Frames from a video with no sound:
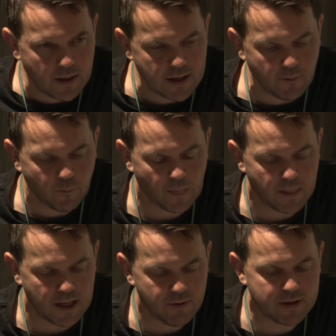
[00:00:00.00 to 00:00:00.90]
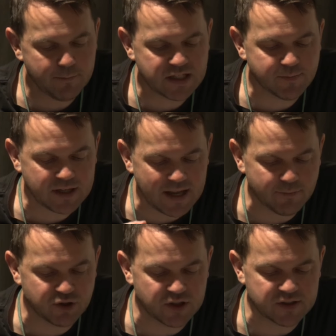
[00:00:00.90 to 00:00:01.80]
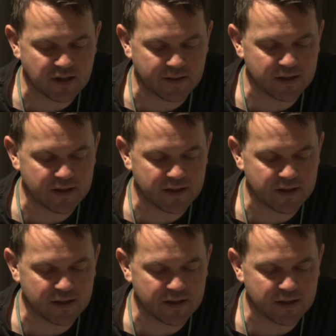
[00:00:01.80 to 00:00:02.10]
Now, here I think Benjamin captures,